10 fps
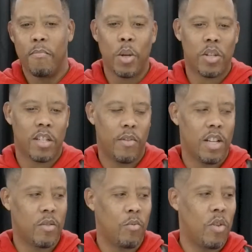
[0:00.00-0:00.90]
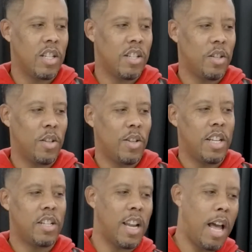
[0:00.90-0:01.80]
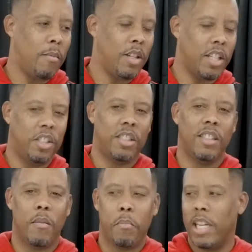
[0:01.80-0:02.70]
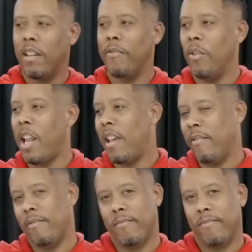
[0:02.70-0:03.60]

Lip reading: most of us want to establish a meaningful life,